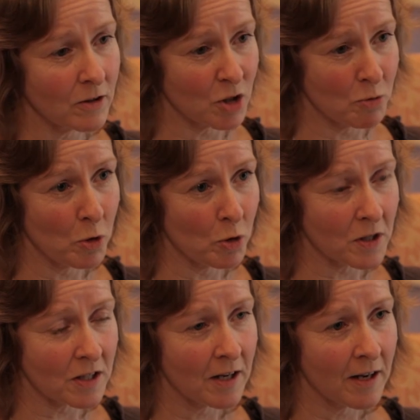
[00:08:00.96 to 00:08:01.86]

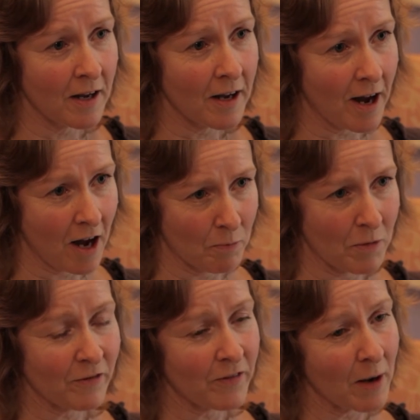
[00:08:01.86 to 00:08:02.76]
support
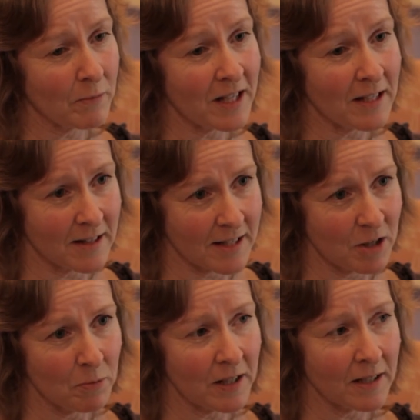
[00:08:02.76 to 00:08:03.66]
my family, the
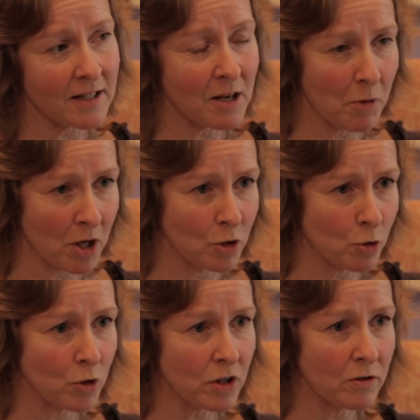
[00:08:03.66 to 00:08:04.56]
siblings, and my
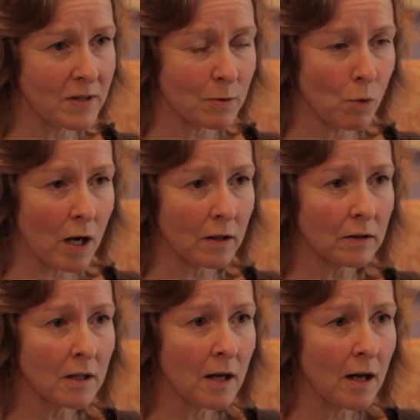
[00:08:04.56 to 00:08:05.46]
daughter as
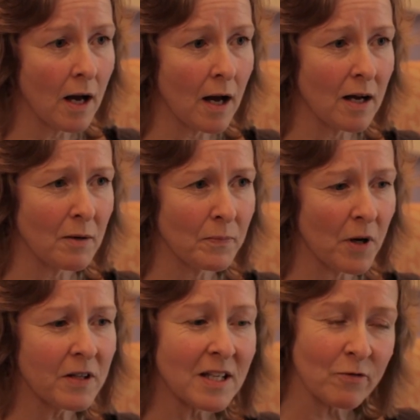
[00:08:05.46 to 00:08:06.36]
well. I
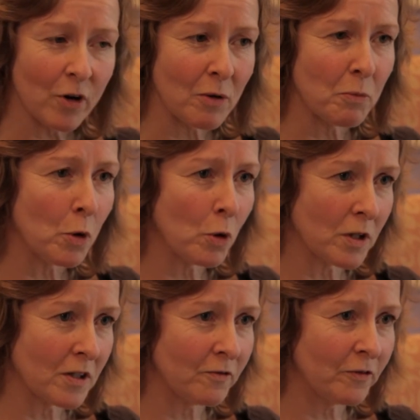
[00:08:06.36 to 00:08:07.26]
think it's very
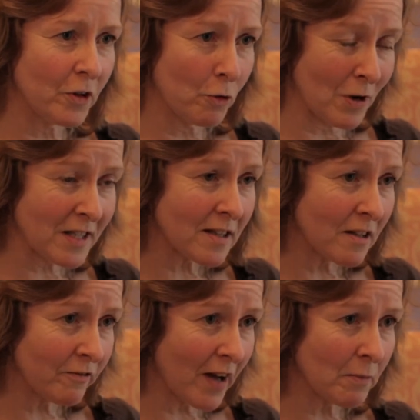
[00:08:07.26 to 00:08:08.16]
important for the rest of the
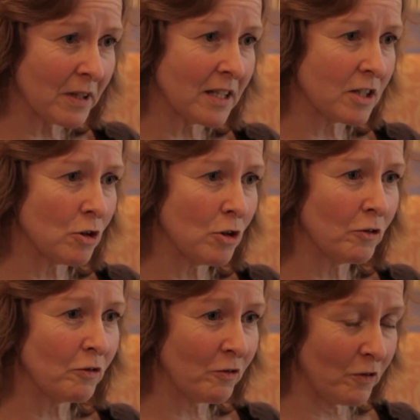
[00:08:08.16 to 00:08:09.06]
family to
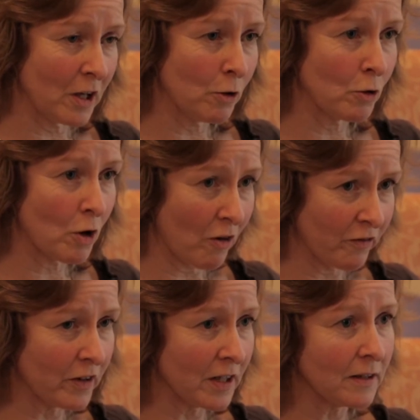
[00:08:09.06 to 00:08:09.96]
feel
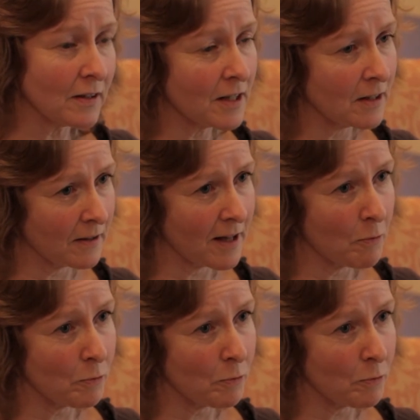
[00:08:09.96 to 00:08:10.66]
confident that their